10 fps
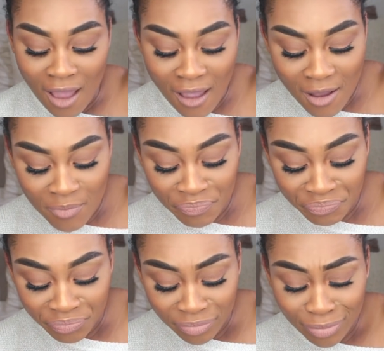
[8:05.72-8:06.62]
And
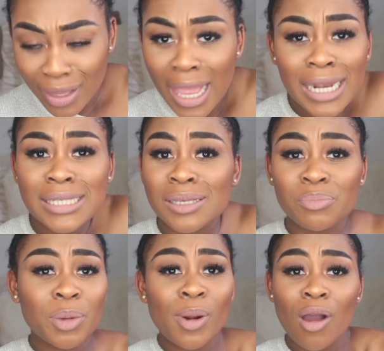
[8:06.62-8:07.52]
listen,
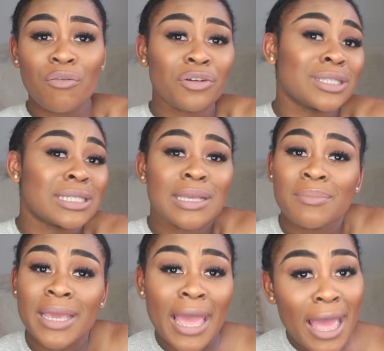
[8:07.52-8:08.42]
people are offering to
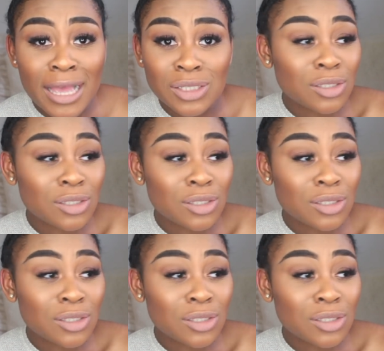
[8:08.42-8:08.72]
send me hair,